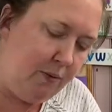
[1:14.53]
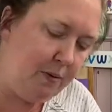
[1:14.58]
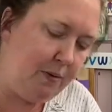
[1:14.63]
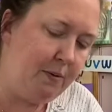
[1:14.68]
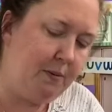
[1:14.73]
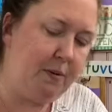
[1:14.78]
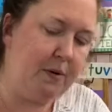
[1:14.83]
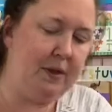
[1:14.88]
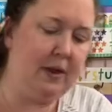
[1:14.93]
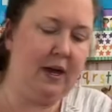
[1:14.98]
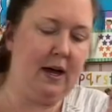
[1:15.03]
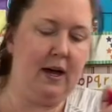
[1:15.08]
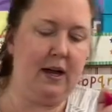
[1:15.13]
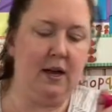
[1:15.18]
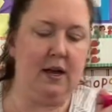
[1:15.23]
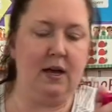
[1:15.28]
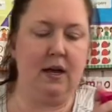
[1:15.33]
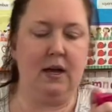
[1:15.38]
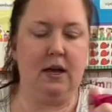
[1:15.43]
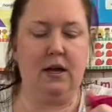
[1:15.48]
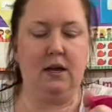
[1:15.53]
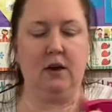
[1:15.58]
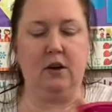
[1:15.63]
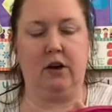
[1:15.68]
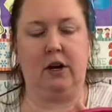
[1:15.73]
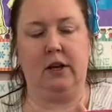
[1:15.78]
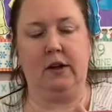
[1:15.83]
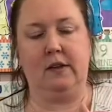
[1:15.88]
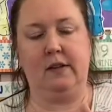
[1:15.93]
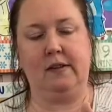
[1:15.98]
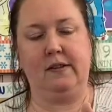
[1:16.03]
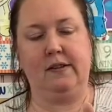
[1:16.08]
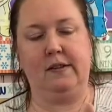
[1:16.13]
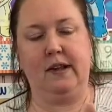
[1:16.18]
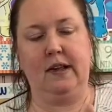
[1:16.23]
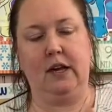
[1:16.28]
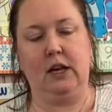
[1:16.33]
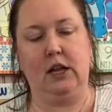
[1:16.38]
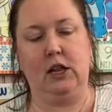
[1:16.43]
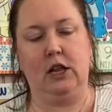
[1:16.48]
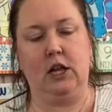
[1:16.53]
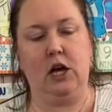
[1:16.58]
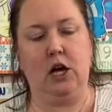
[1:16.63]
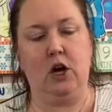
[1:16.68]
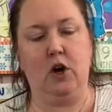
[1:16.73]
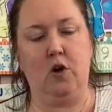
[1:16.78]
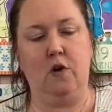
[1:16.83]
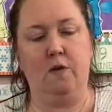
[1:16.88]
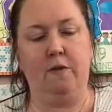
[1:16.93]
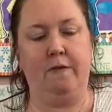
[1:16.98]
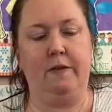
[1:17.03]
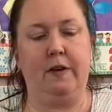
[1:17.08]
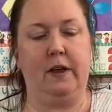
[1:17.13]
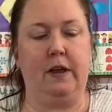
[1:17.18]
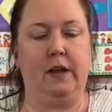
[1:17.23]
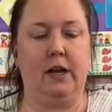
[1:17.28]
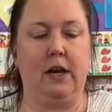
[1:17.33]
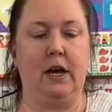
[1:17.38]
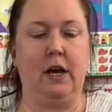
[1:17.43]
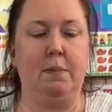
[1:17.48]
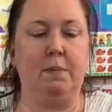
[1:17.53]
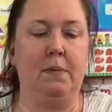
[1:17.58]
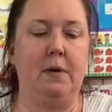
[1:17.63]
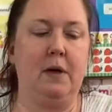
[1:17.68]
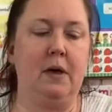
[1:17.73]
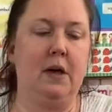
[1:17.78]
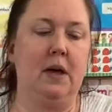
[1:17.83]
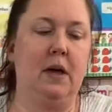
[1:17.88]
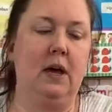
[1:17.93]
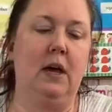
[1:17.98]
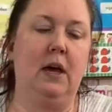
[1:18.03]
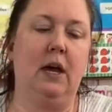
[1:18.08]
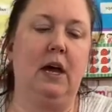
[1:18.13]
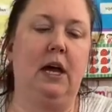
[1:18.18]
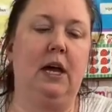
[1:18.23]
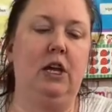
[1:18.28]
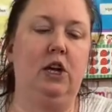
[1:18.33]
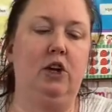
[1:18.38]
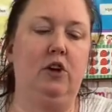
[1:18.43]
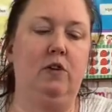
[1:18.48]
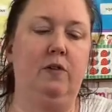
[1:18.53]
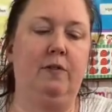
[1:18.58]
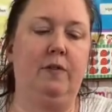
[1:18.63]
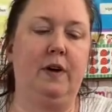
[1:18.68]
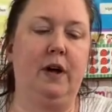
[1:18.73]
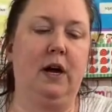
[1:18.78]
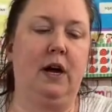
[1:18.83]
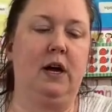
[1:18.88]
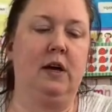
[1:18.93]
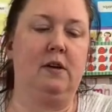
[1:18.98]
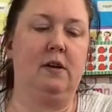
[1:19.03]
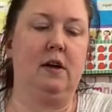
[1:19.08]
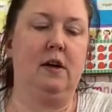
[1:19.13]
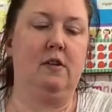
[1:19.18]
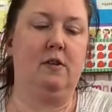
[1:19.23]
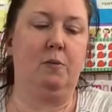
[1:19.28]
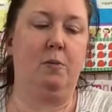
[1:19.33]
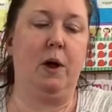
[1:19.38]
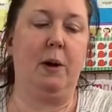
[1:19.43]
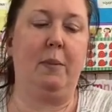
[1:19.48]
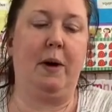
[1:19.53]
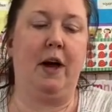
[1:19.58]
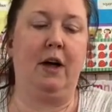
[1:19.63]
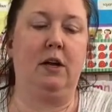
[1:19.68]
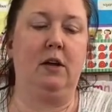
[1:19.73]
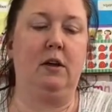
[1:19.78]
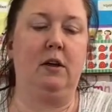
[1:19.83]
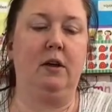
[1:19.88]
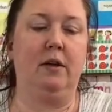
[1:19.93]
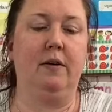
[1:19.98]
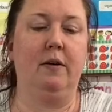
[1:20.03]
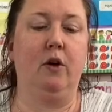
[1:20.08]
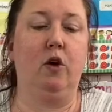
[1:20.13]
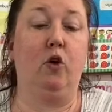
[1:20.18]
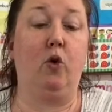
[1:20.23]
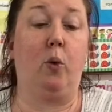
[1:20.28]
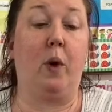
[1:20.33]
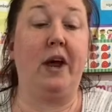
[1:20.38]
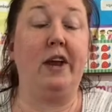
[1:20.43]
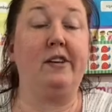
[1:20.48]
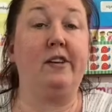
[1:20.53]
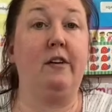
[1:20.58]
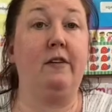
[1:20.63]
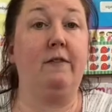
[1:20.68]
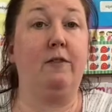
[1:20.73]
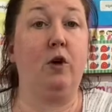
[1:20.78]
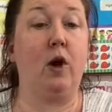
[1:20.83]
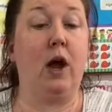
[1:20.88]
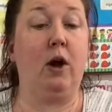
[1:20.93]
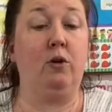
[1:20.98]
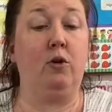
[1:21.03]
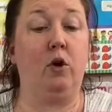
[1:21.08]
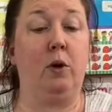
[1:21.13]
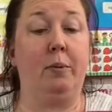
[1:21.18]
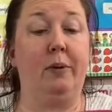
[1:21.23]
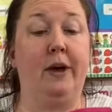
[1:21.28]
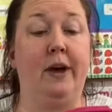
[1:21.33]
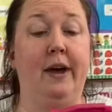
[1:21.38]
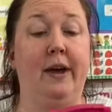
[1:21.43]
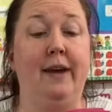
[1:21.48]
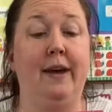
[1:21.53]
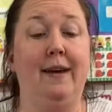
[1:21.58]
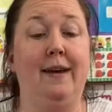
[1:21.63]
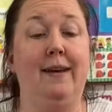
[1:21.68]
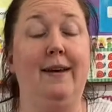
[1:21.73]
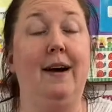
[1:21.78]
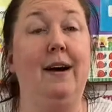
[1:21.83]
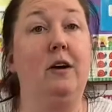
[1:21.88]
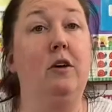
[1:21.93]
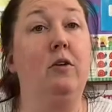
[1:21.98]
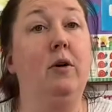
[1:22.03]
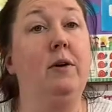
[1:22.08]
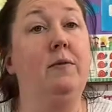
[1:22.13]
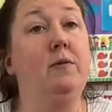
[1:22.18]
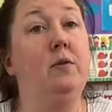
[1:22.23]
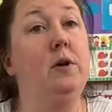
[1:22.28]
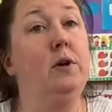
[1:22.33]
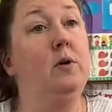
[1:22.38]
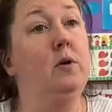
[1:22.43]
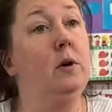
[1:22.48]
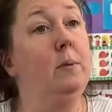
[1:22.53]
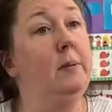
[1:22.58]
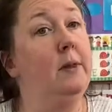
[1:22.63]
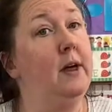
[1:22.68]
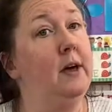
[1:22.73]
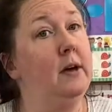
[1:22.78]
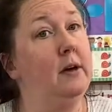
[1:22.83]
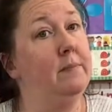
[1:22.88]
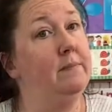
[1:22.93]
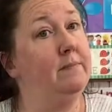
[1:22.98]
put that in. You're gonna sink it low, fill it up, and you've got a spray bottle. Great for outdoor play, not great for indoor play.